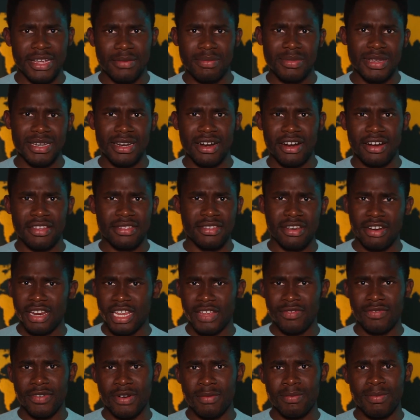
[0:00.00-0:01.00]
I mean, are there
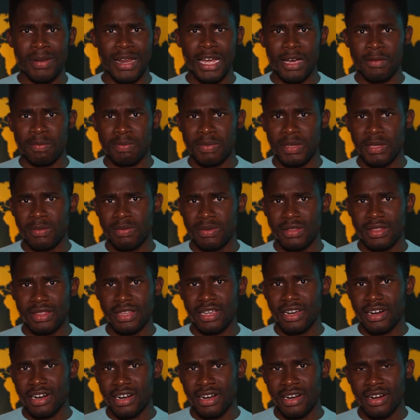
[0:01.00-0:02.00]
even black people
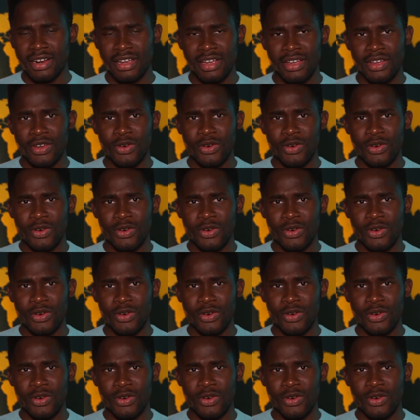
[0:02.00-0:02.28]
there?